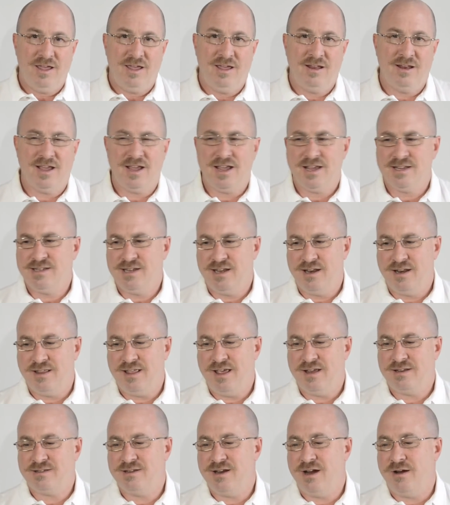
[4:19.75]
And like I said,
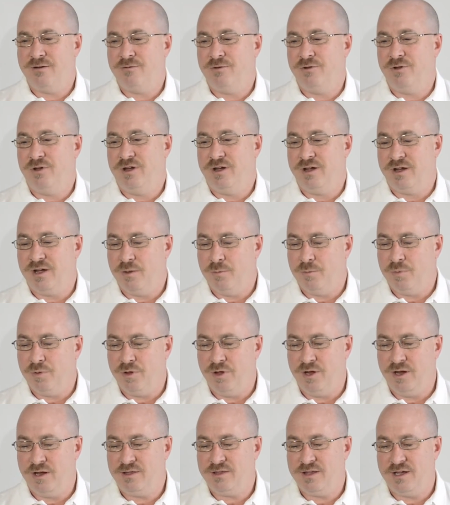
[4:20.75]
that's not really a
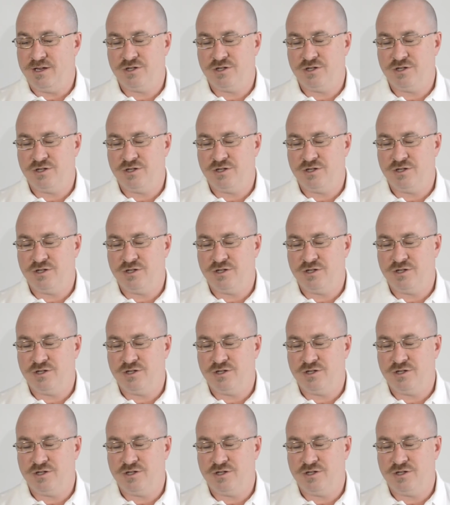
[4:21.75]
complaint.